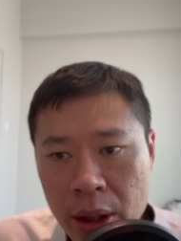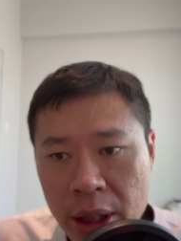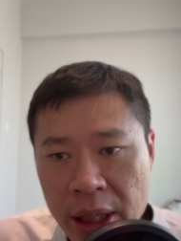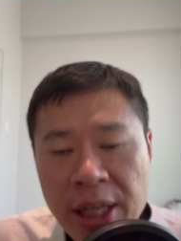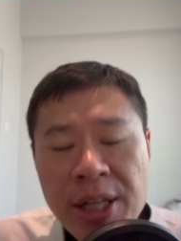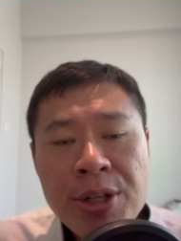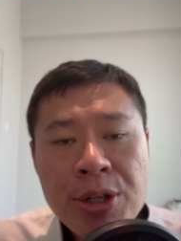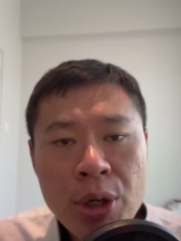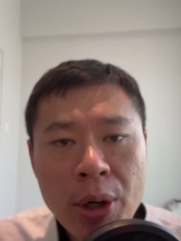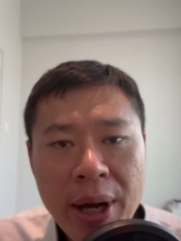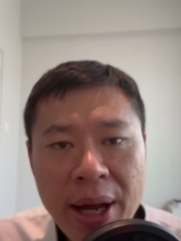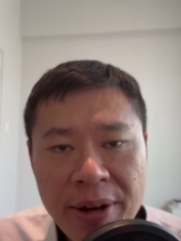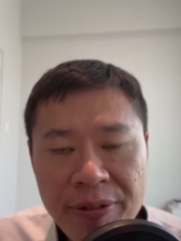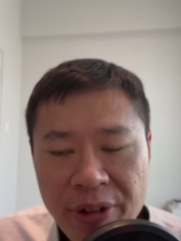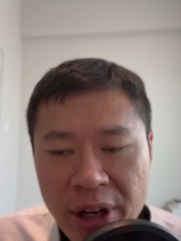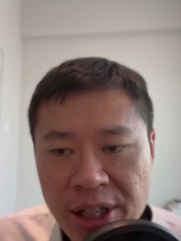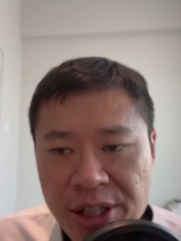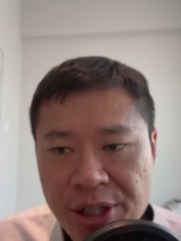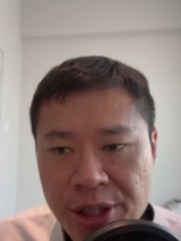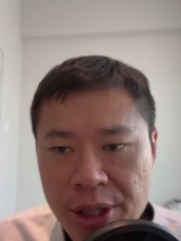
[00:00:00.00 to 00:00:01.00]
In your
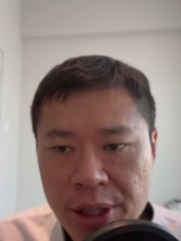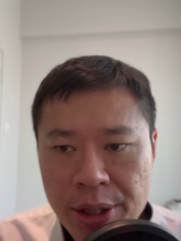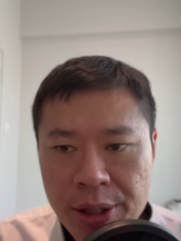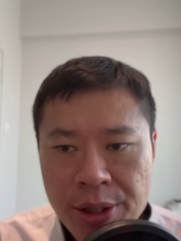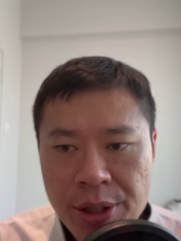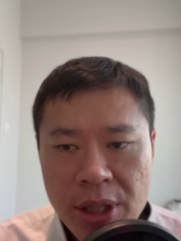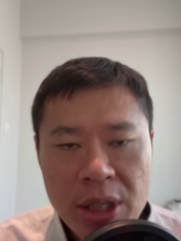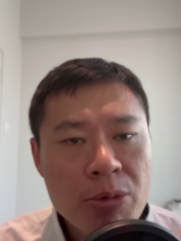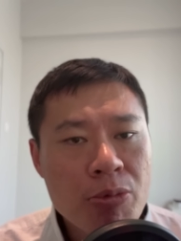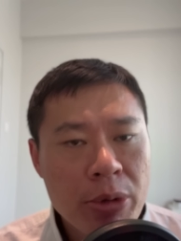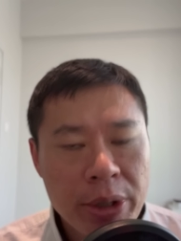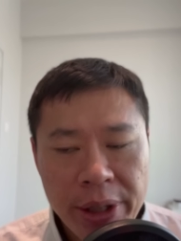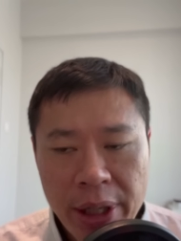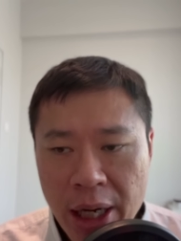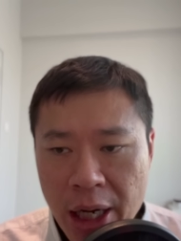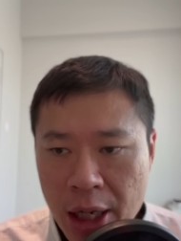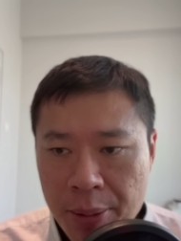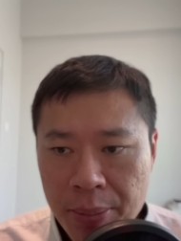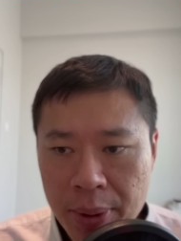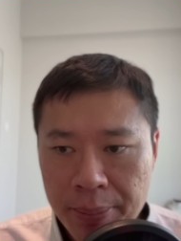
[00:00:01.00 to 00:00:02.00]
advanced years in
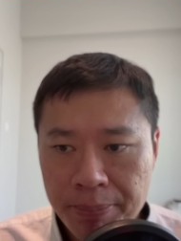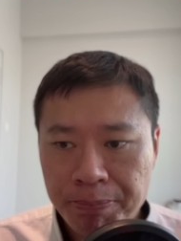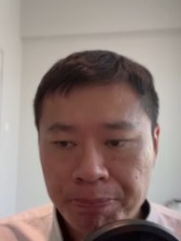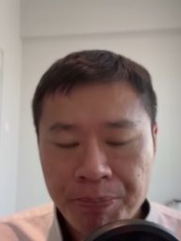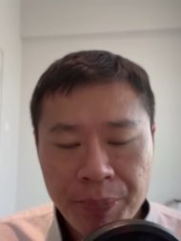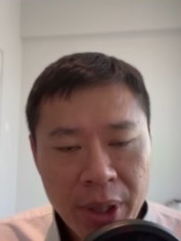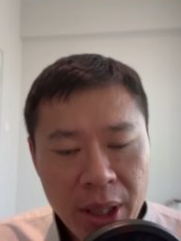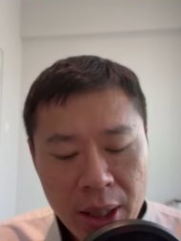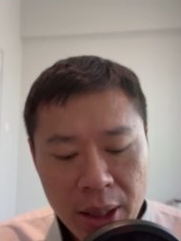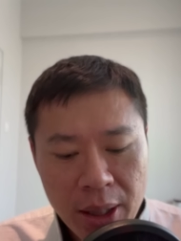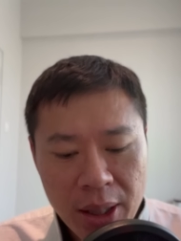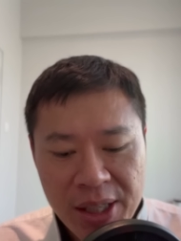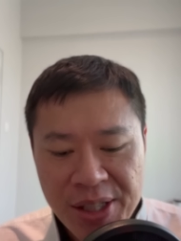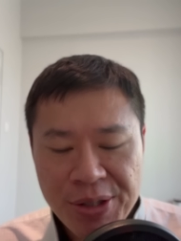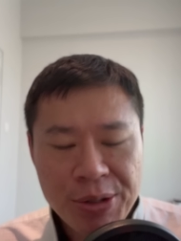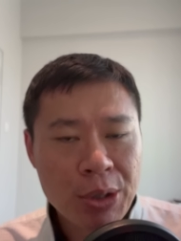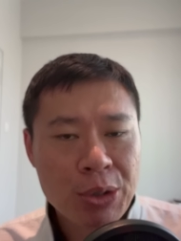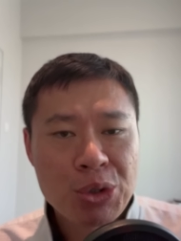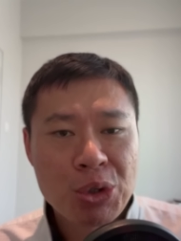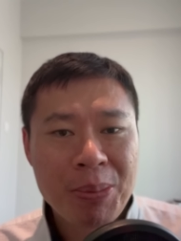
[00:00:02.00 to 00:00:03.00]
retirement,
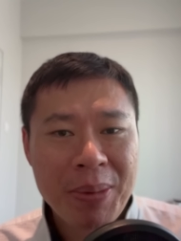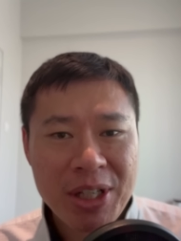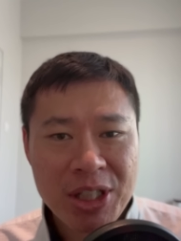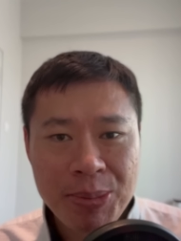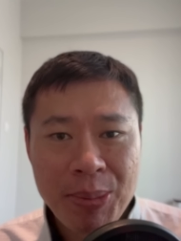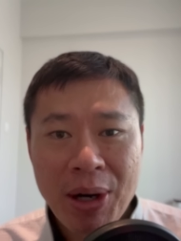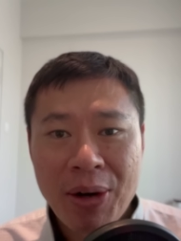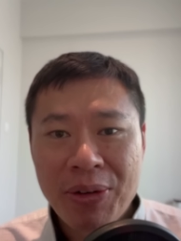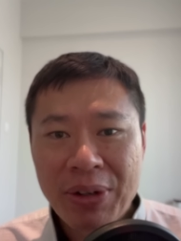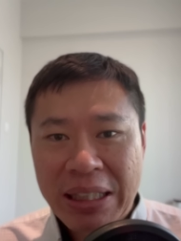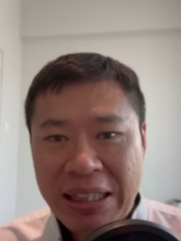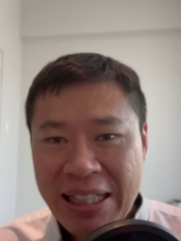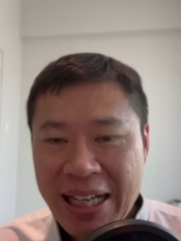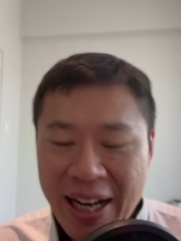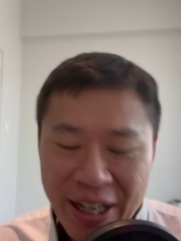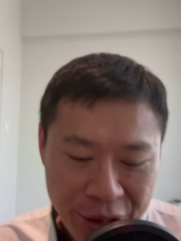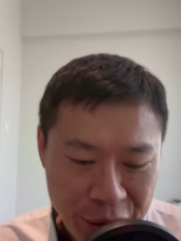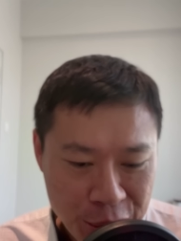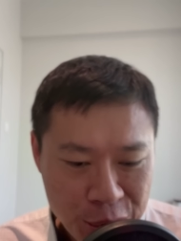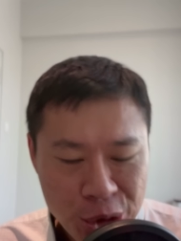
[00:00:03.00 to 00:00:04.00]
it's not so much about
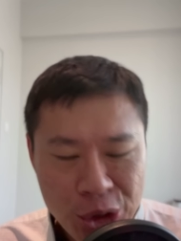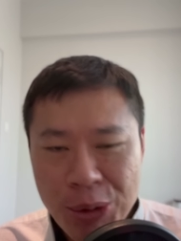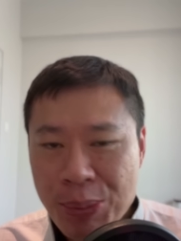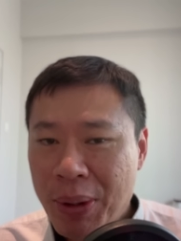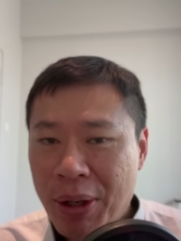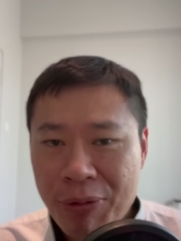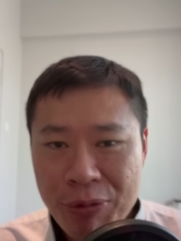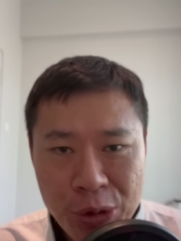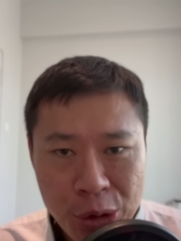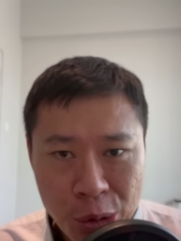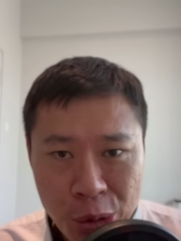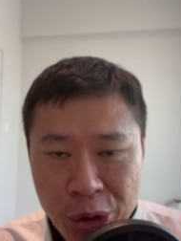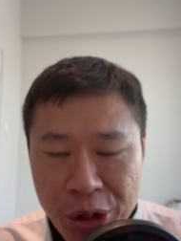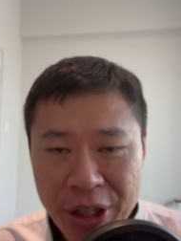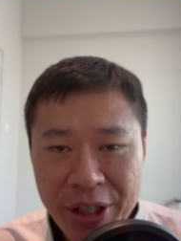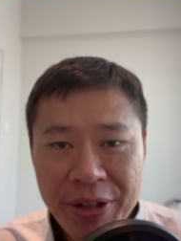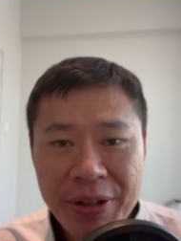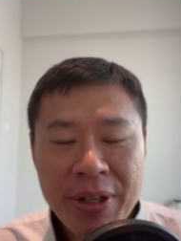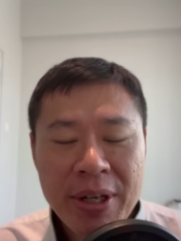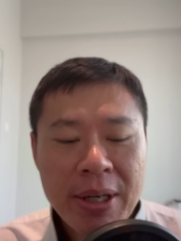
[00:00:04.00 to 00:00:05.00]
guardianship of
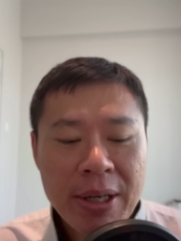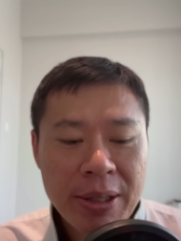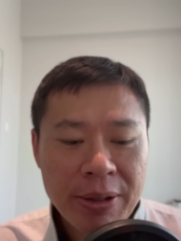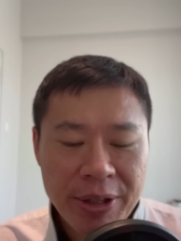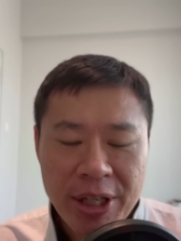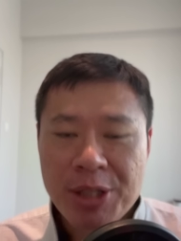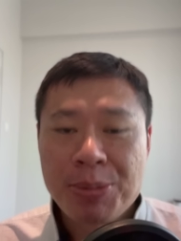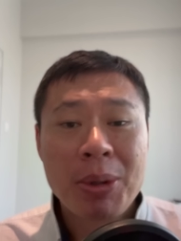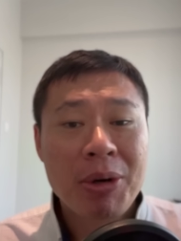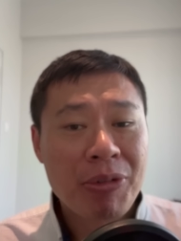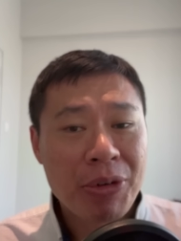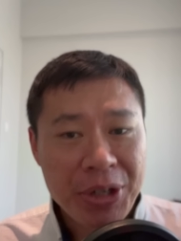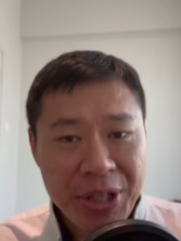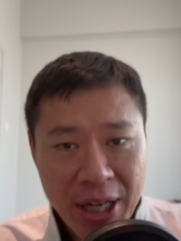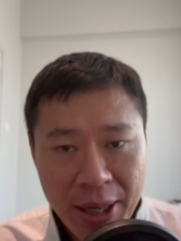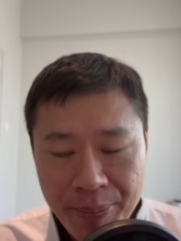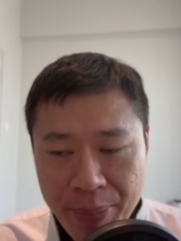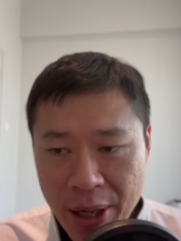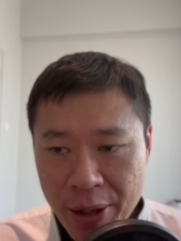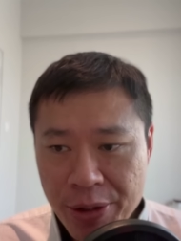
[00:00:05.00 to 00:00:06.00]
children, that's more for
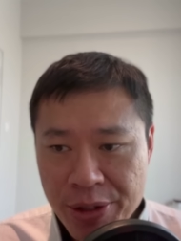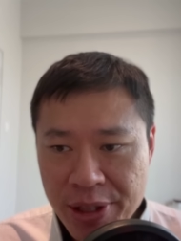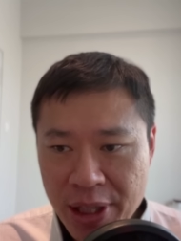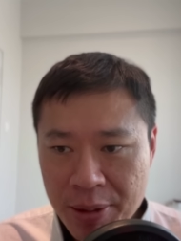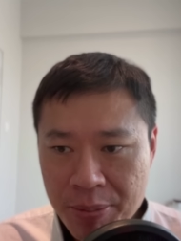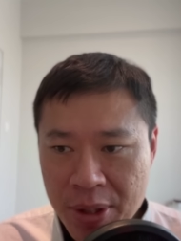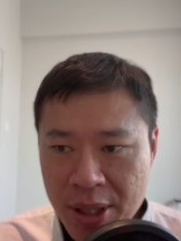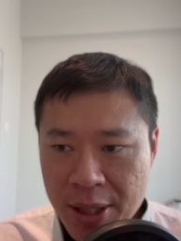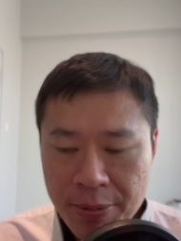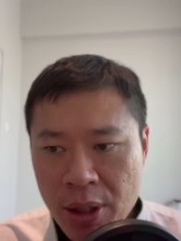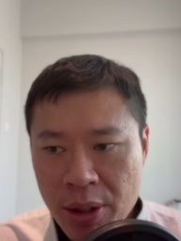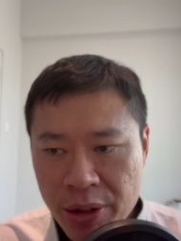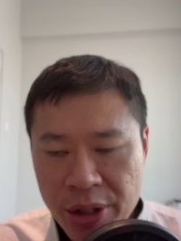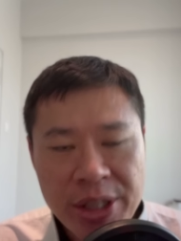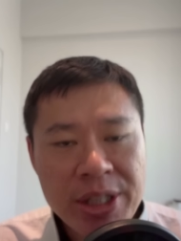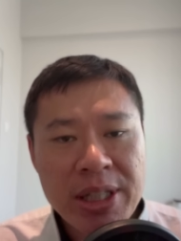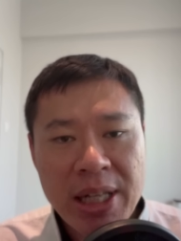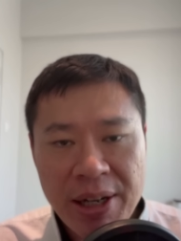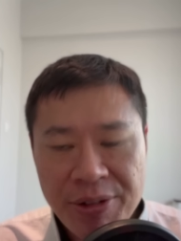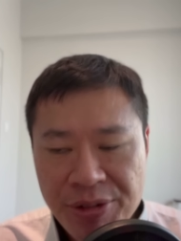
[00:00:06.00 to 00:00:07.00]
young parents like me,
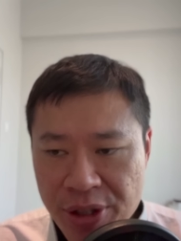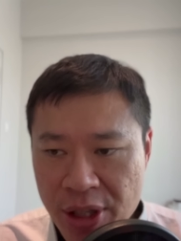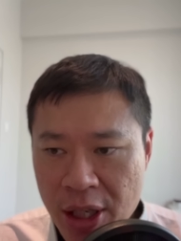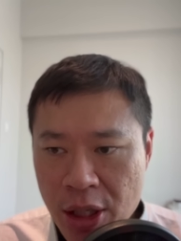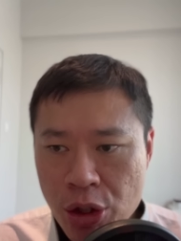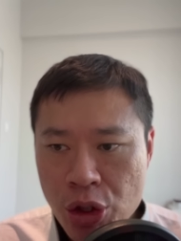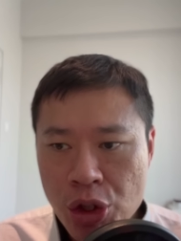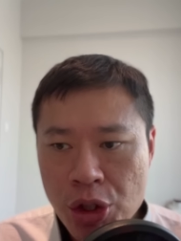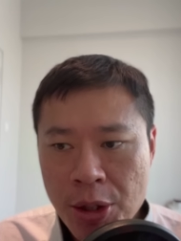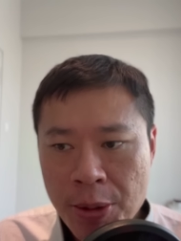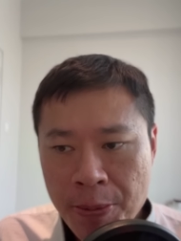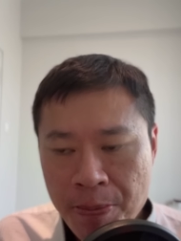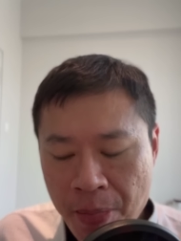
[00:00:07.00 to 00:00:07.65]
this life stage,